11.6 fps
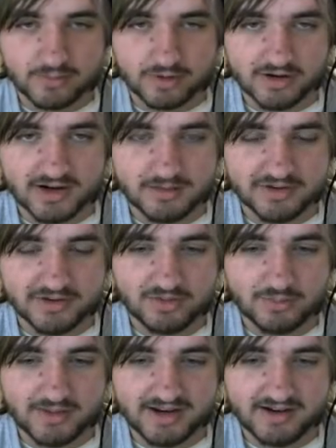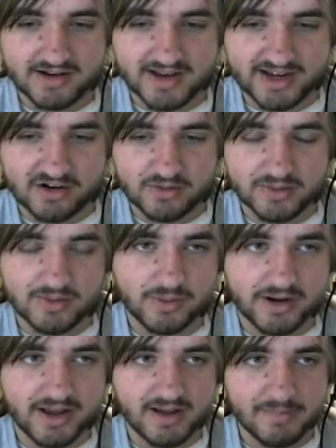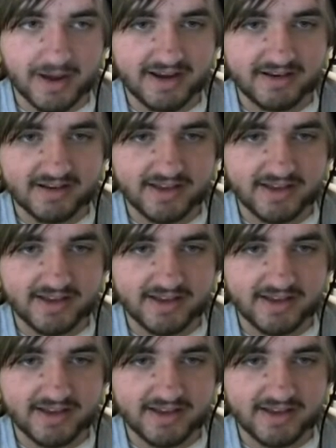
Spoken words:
work on between now and when I might